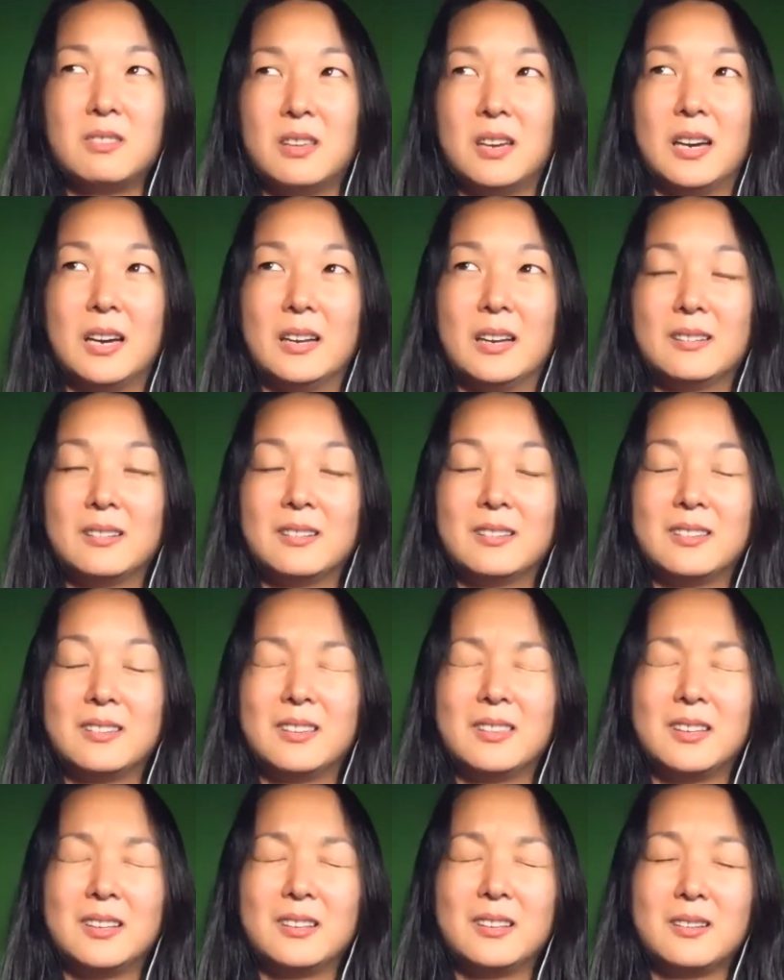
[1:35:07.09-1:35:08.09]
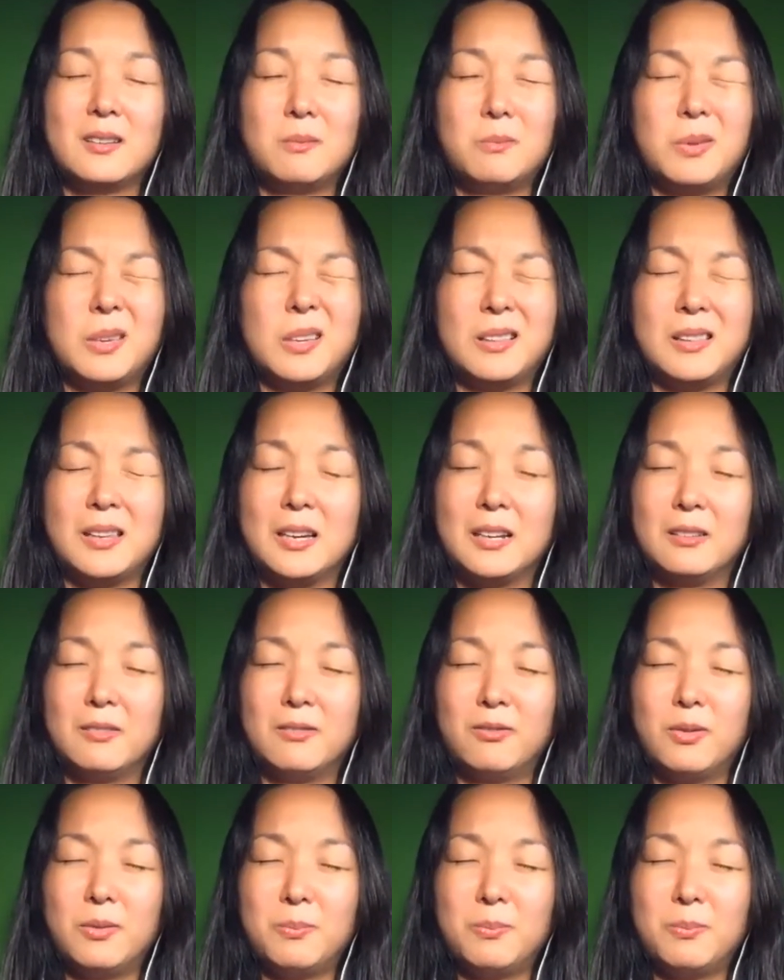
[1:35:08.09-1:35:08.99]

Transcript: that because I think it can be a lot of